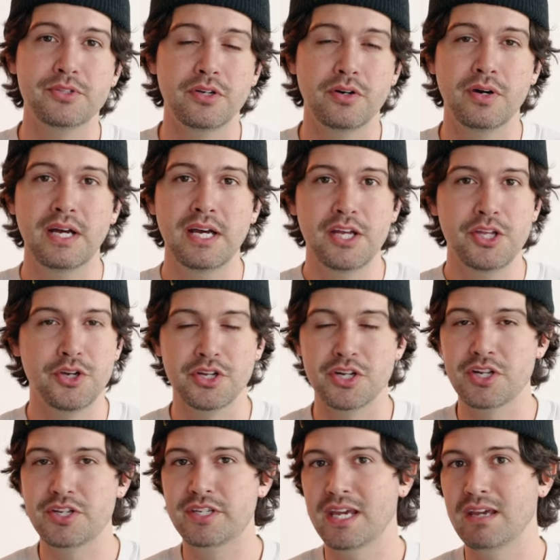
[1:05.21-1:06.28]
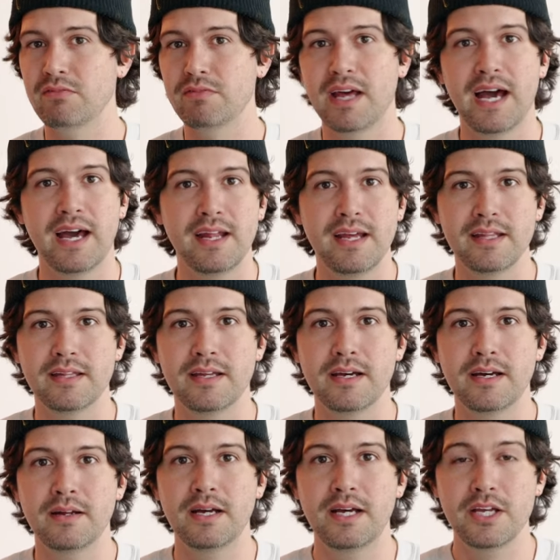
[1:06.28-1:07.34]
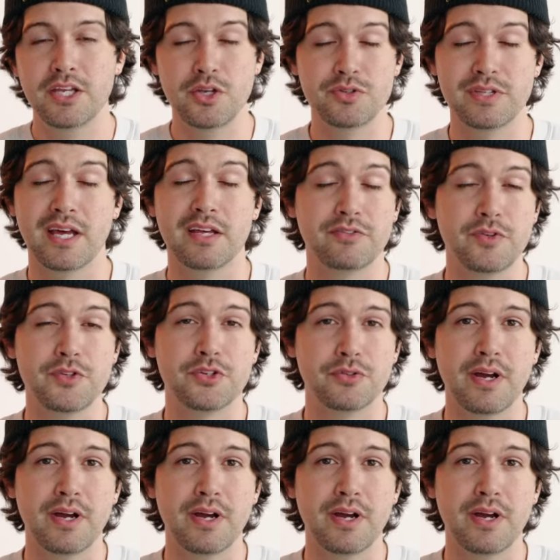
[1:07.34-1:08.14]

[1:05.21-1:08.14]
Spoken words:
so you can just save that and use that as future